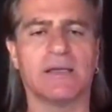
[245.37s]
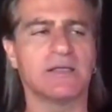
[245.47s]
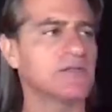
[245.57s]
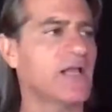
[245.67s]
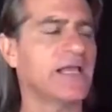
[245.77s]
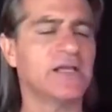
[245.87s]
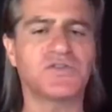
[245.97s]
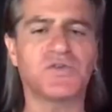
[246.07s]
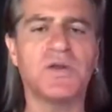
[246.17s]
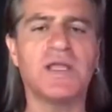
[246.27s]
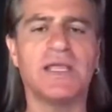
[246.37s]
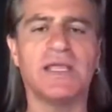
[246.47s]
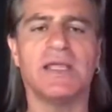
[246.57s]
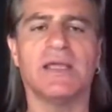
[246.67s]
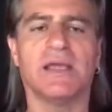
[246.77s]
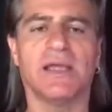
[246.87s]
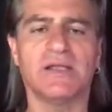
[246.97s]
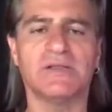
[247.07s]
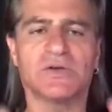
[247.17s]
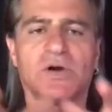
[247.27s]
it's like a tree
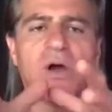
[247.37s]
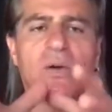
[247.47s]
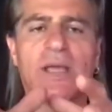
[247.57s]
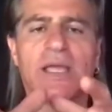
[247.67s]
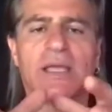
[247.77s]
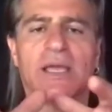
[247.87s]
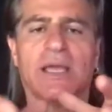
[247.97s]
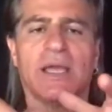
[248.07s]
is growing,